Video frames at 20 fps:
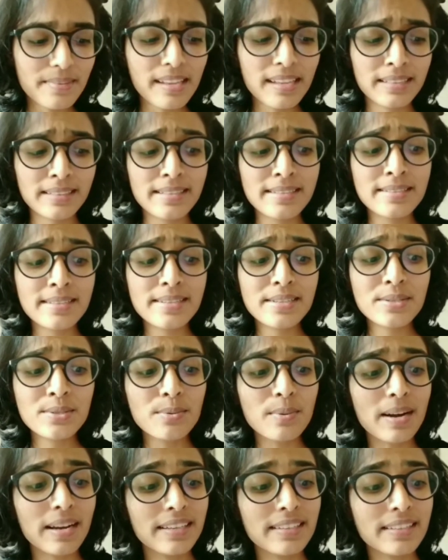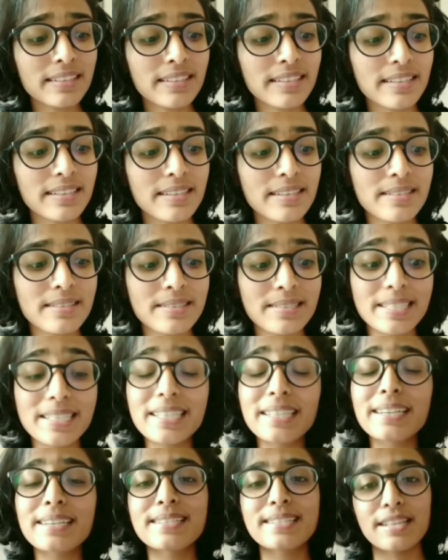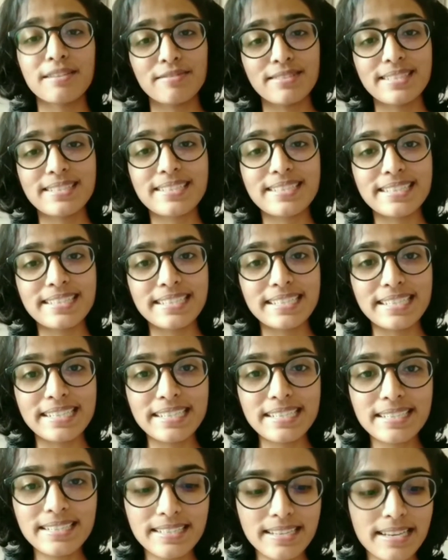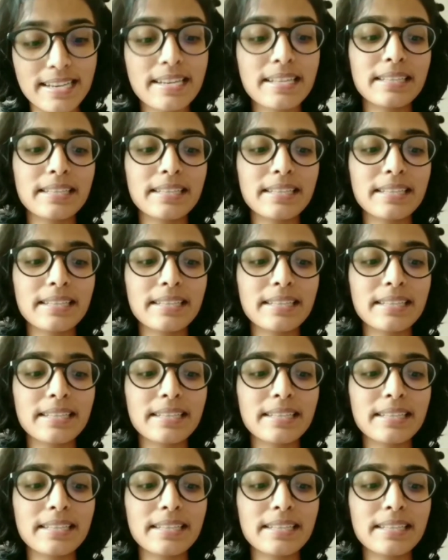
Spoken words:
And the sixth one is Secret 7 series.